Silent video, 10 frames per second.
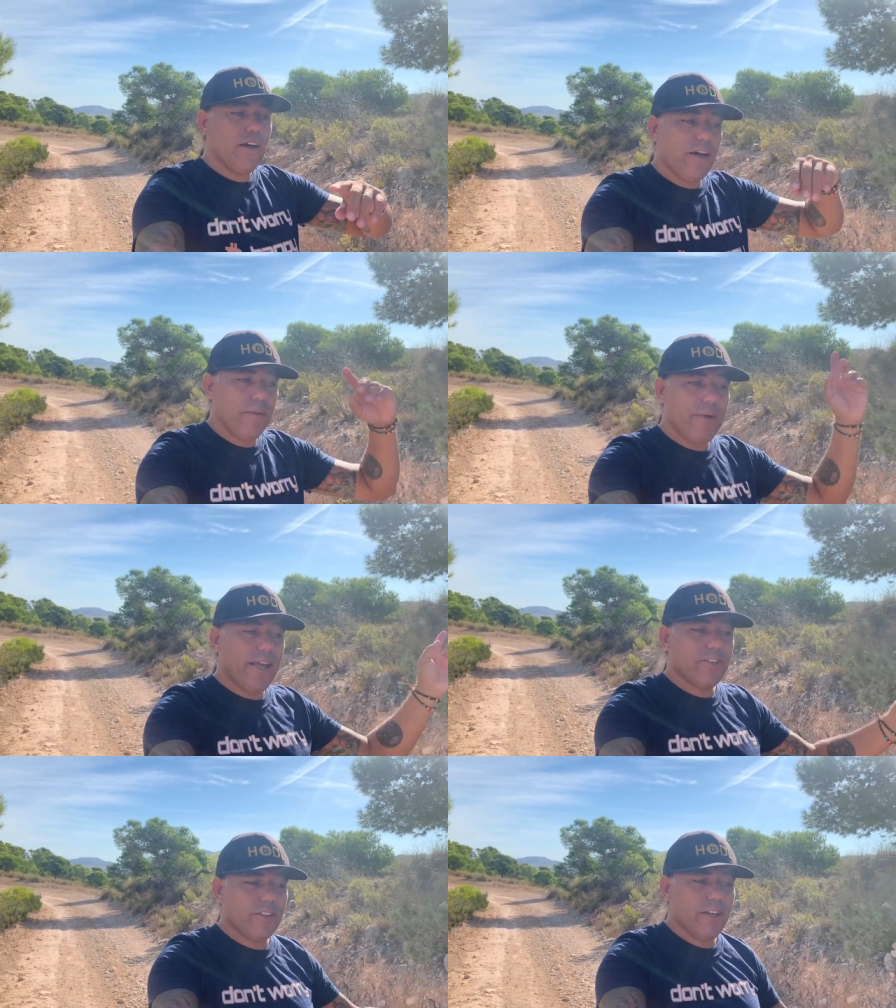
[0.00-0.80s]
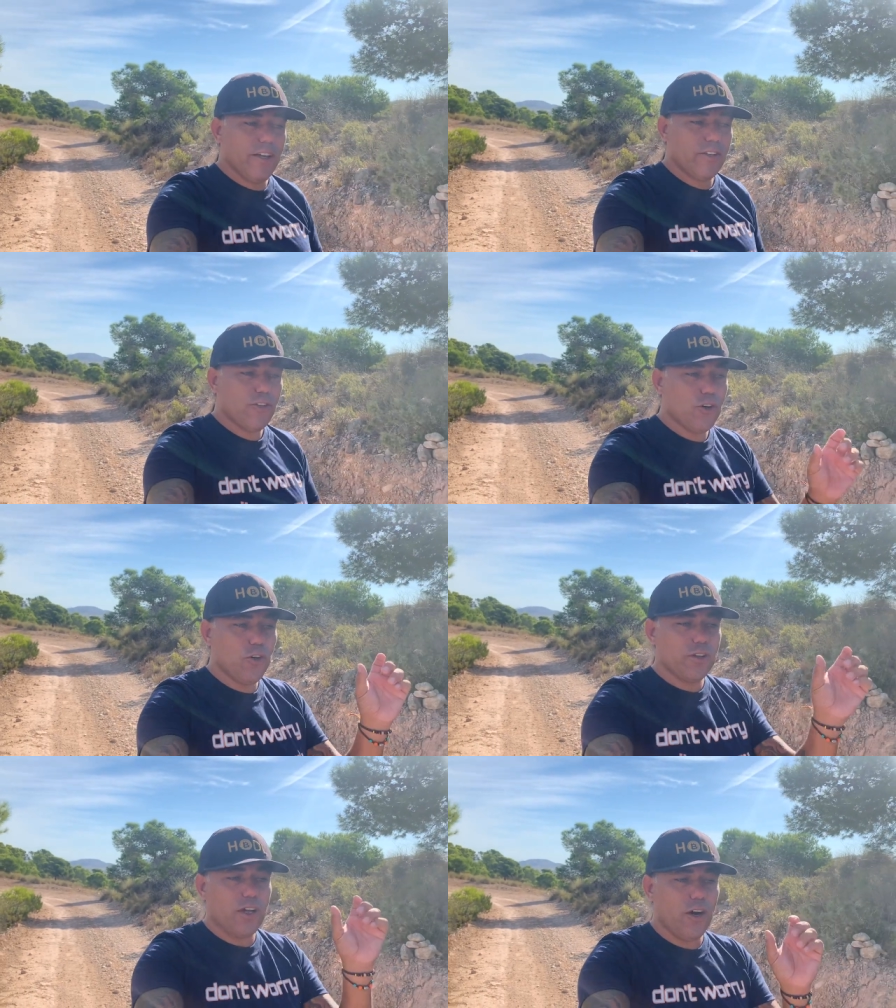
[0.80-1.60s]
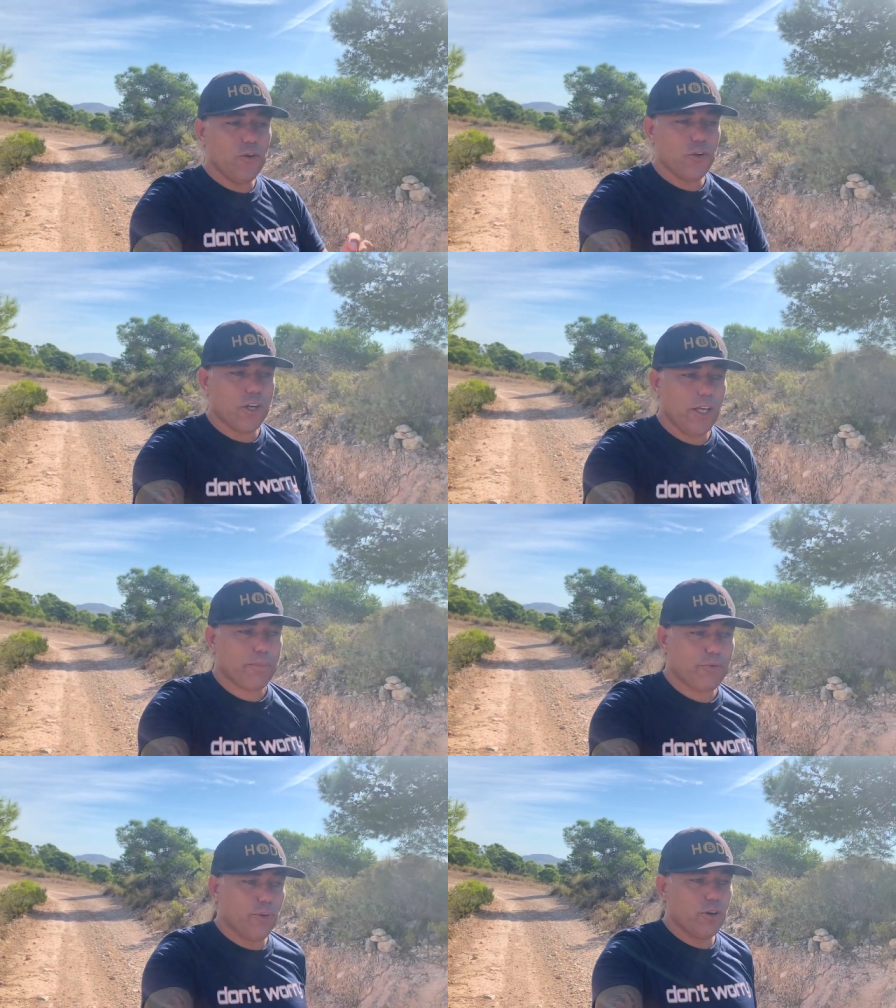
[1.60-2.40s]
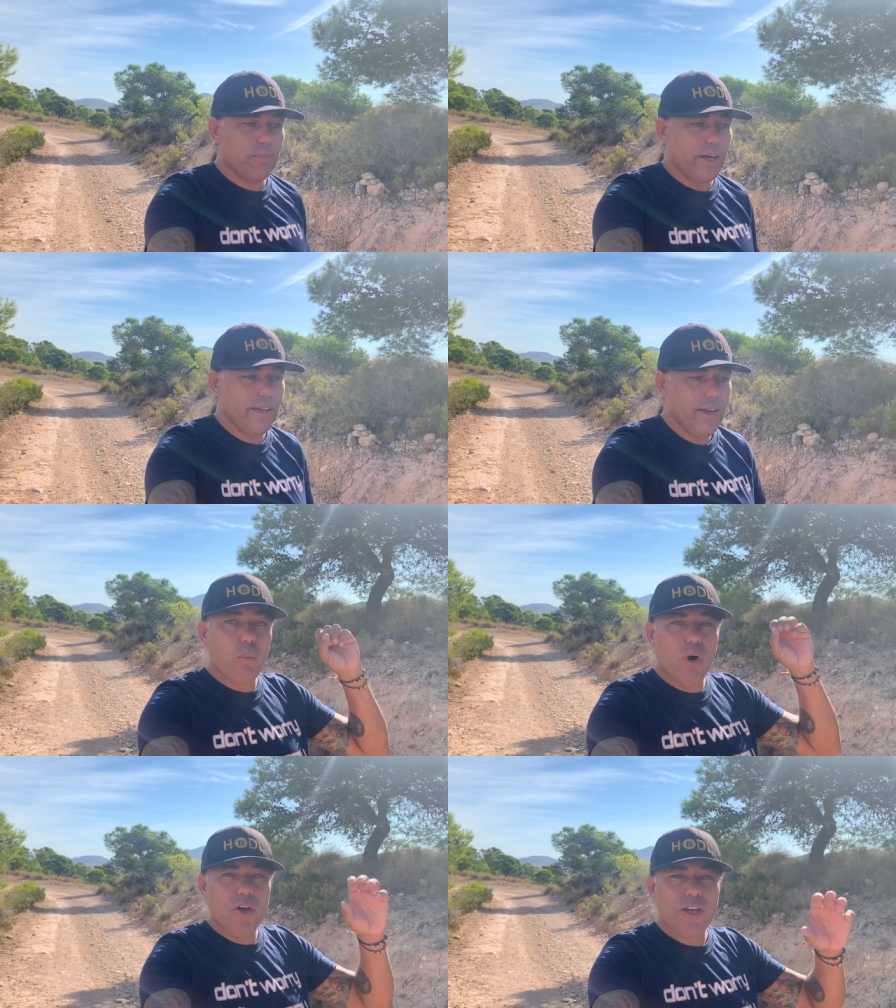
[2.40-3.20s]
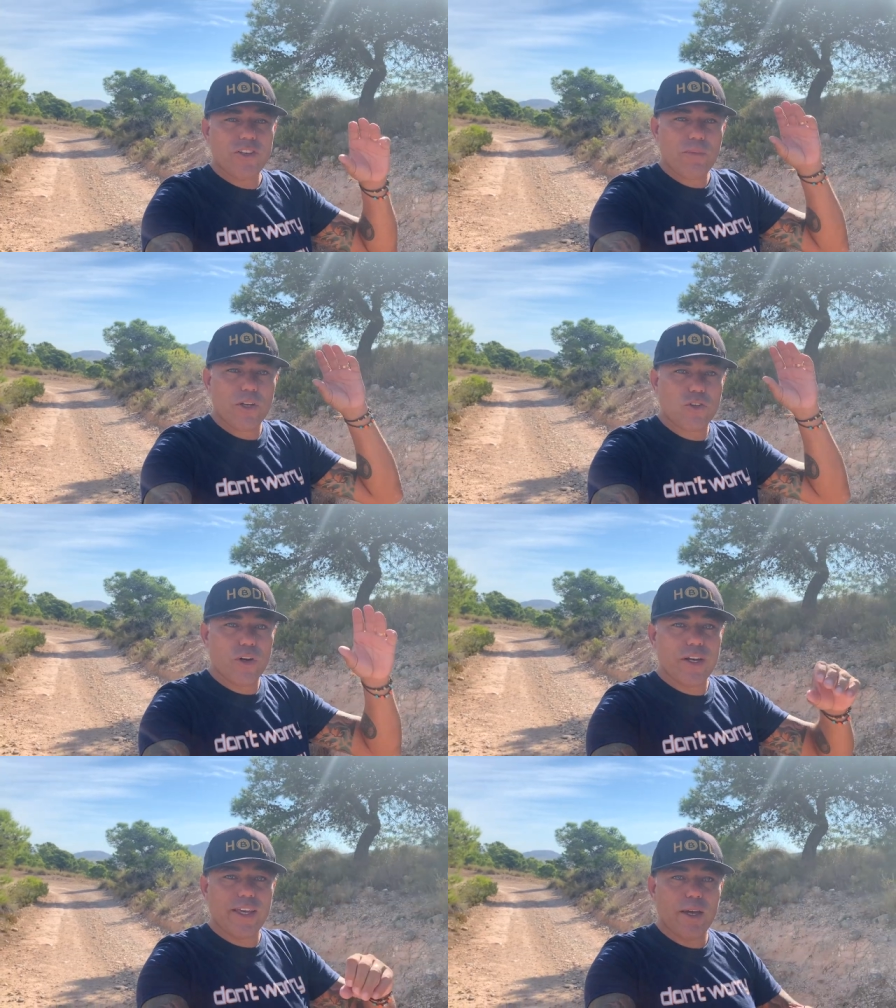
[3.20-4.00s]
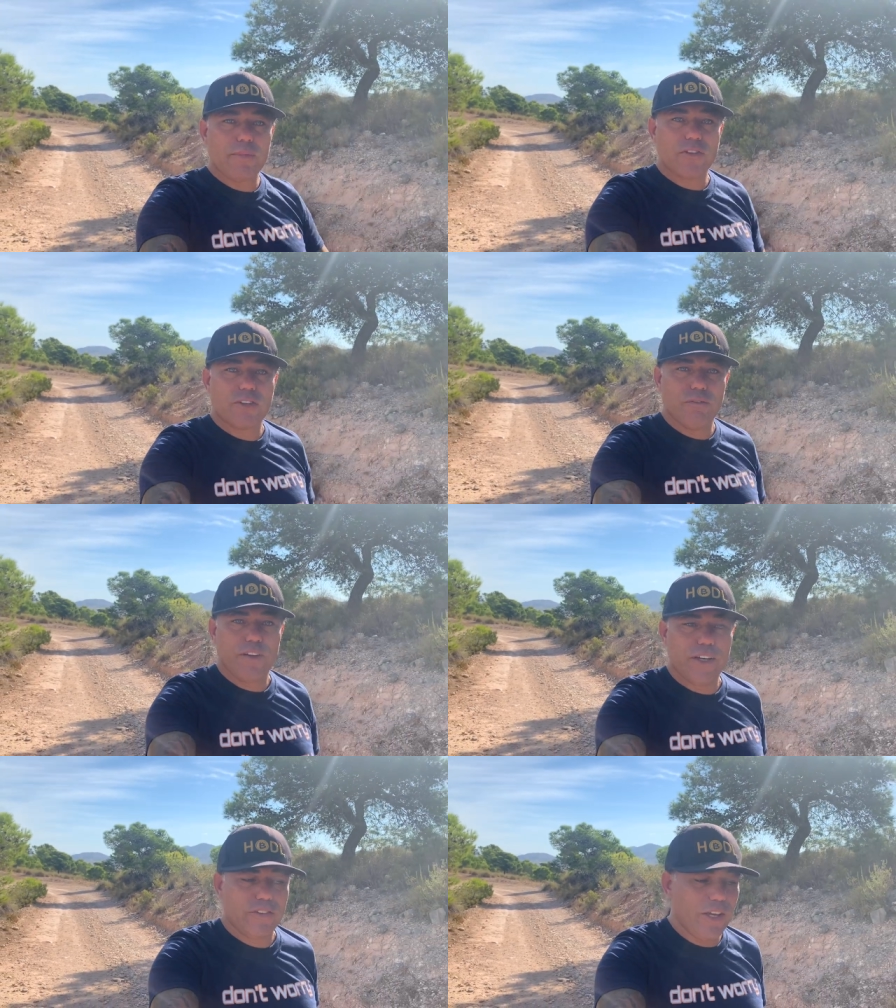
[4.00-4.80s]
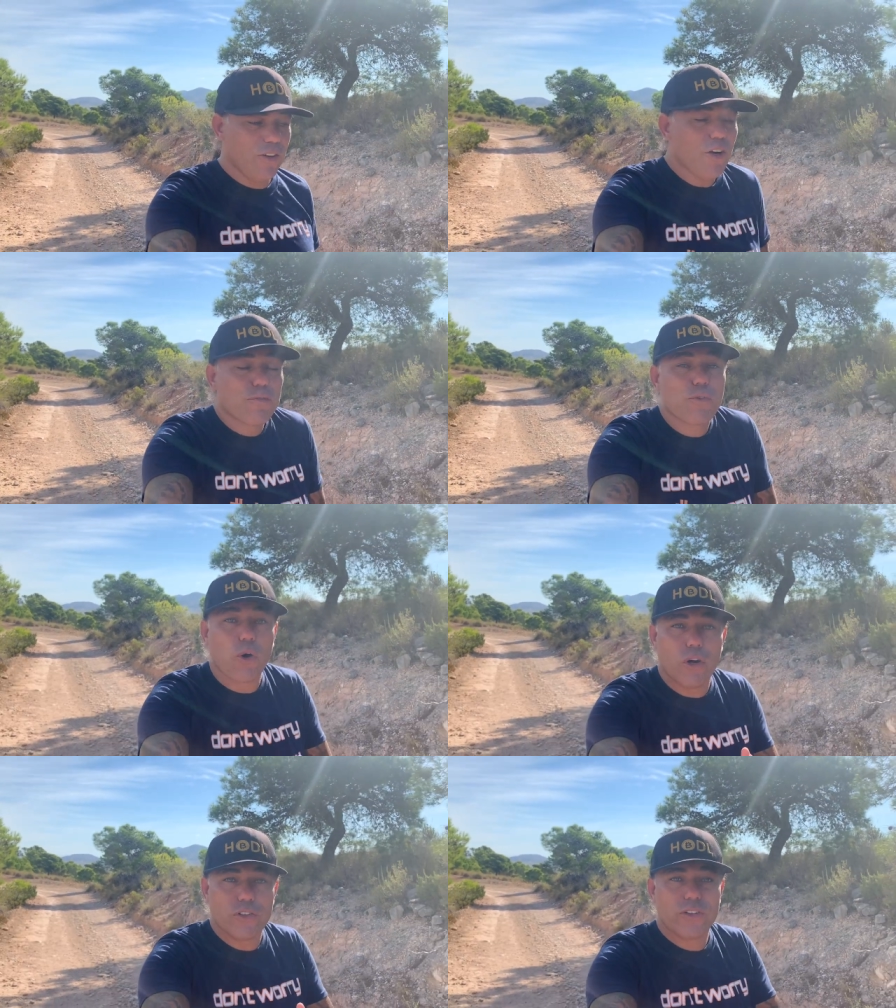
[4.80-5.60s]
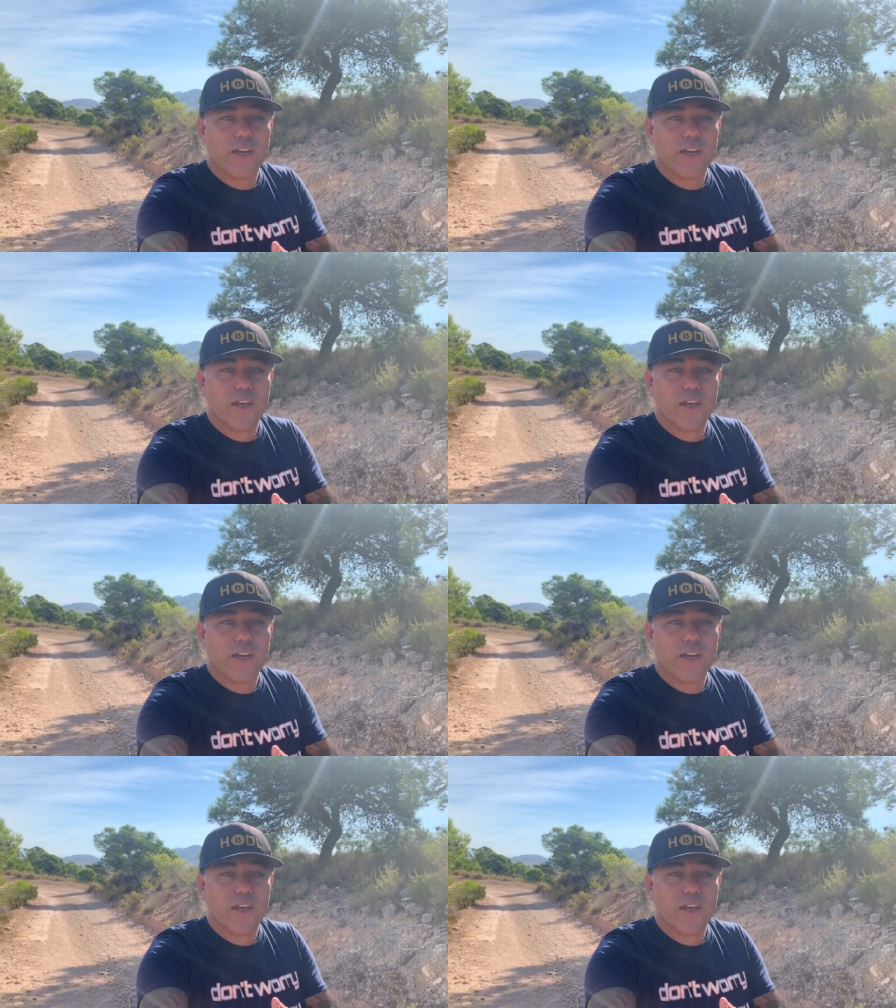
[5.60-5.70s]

um, as a short audio clip for my warnings in my trading app that something is changing. Of course,